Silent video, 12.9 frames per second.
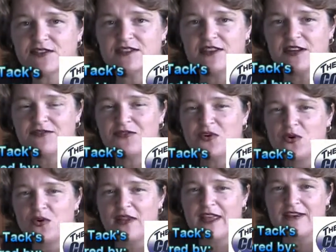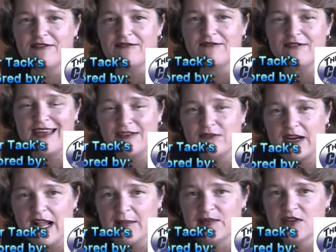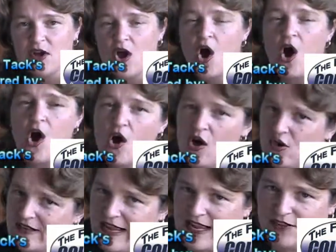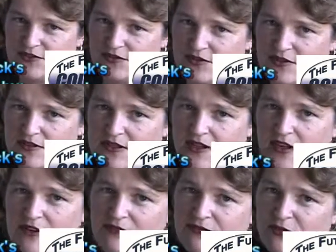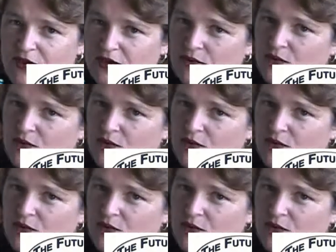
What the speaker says: Self-Cooling Vet Wraps, all natural for your